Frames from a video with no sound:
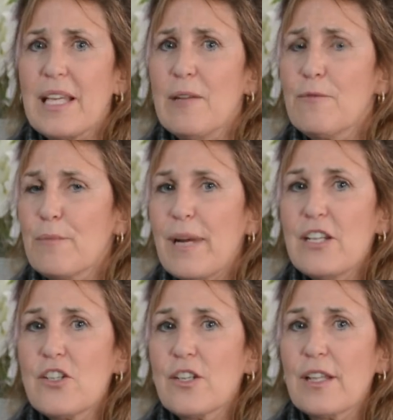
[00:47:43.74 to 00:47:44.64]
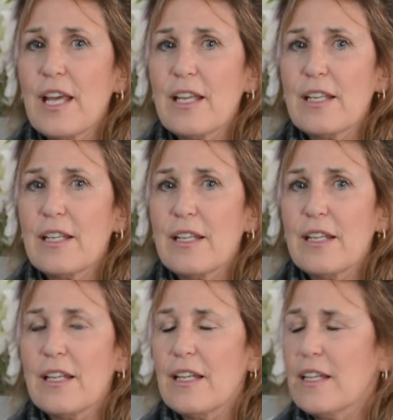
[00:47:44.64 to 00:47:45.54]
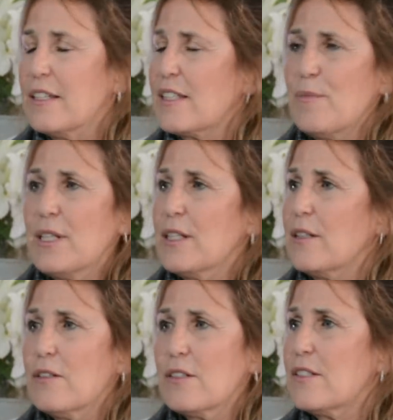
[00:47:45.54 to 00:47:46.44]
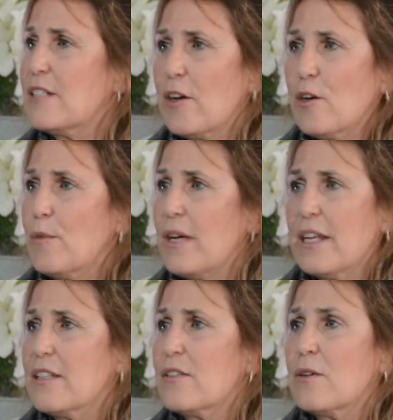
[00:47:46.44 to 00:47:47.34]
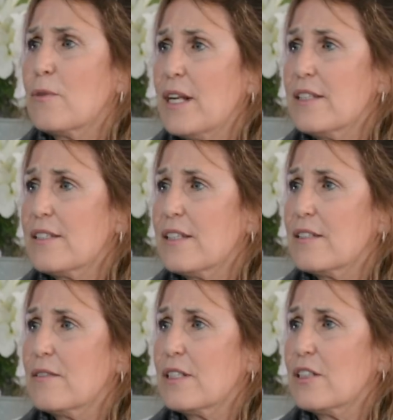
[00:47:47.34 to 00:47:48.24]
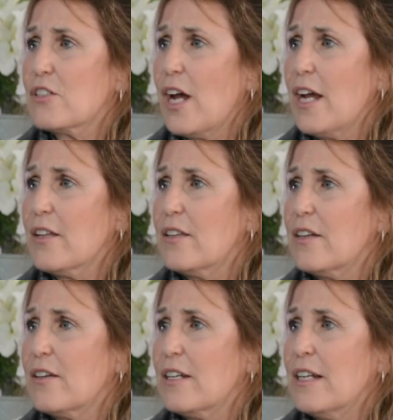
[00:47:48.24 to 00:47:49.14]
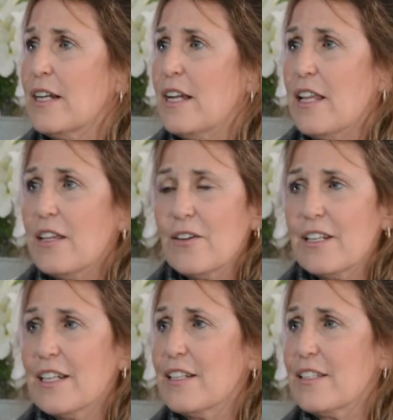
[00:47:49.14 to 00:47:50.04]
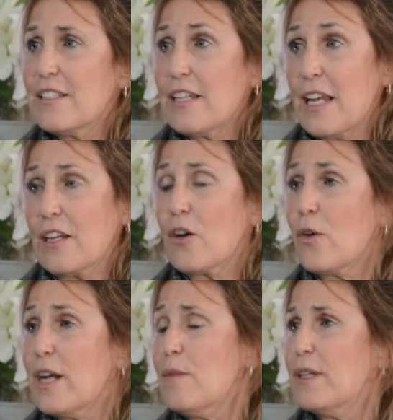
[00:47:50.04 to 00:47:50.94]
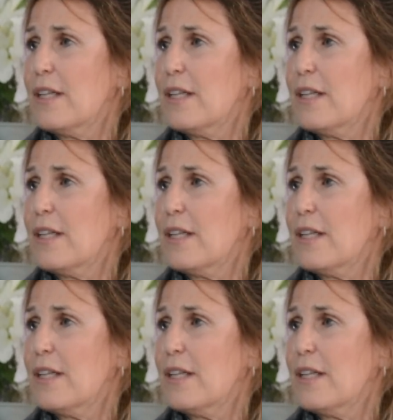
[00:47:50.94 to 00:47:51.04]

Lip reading: information that something that looks terrible and as horrendous as losing a child, there is an incredible